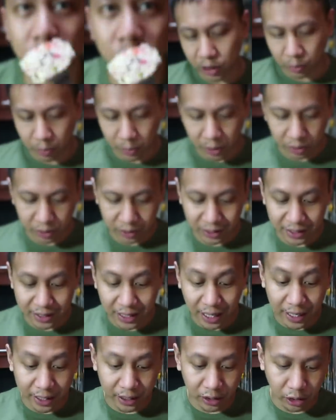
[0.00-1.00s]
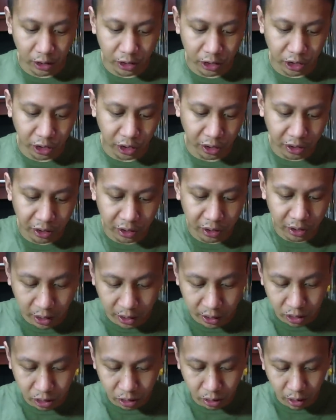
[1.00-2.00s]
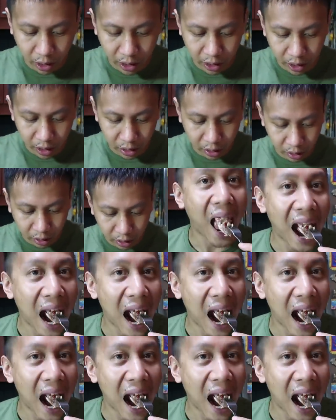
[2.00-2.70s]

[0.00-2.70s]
It smells delicious. Let's try it.